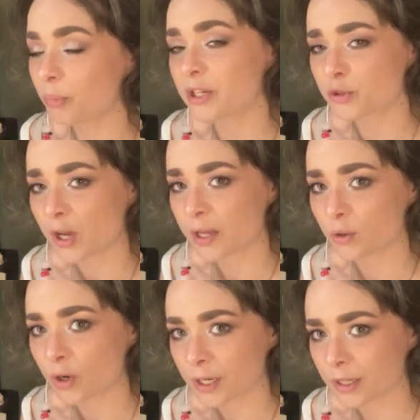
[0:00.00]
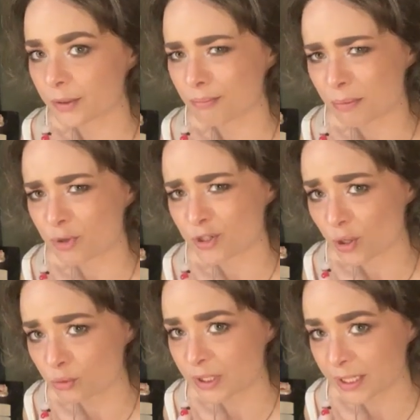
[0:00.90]
Patreon or members
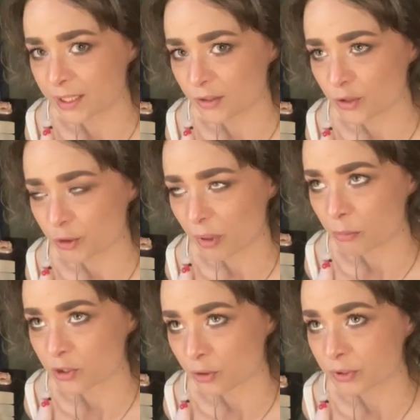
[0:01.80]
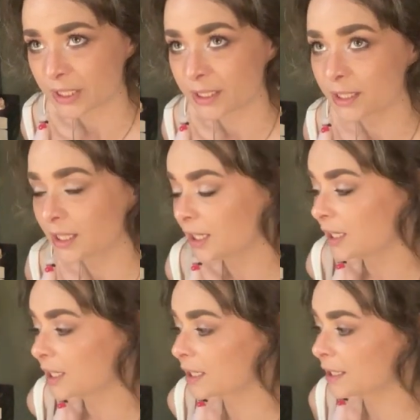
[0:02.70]
only, YouTube members only,
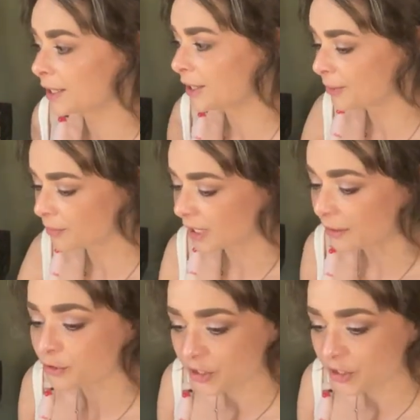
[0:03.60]
live